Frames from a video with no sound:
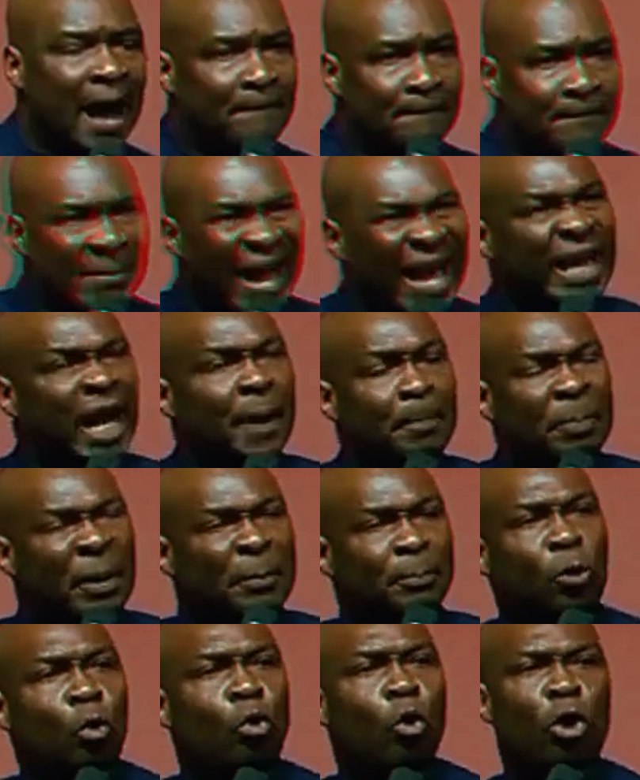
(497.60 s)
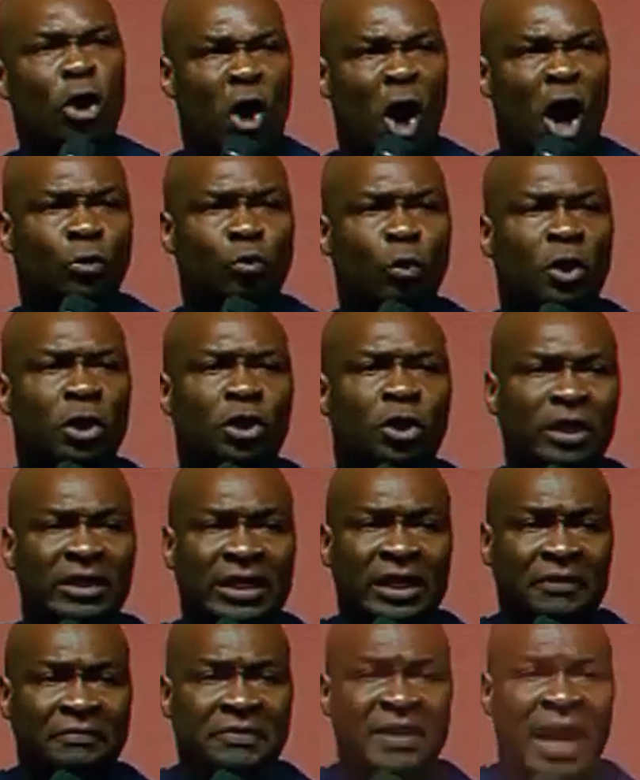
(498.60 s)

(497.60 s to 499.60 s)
many people who God will not give the